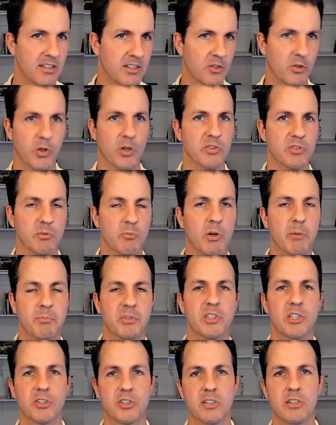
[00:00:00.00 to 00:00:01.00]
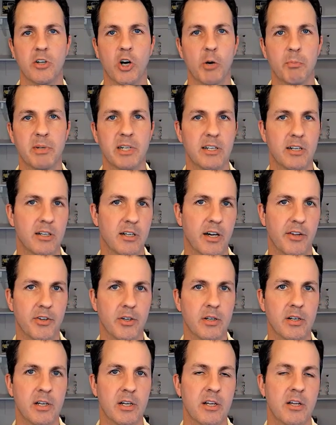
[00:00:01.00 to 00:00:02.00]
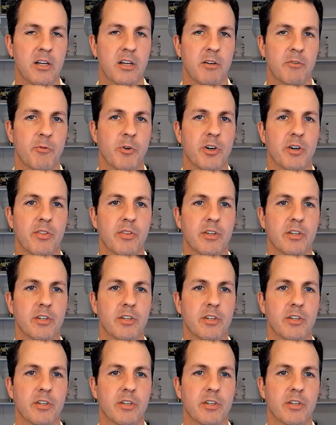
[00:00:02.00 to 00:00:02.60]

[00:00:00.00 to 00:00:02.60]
closing one position and opening another. For